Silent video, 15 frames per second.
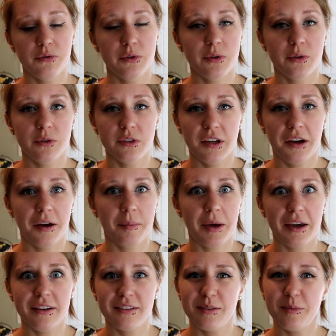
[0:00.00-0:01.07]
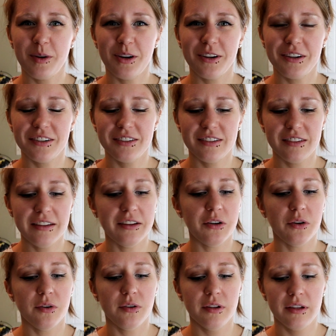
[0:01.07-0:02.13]
full-time ASMR
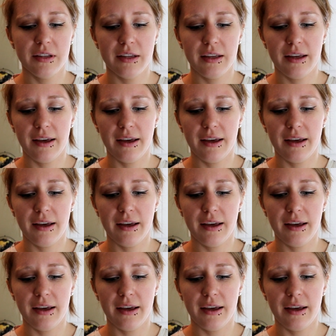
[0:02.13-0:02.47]
still,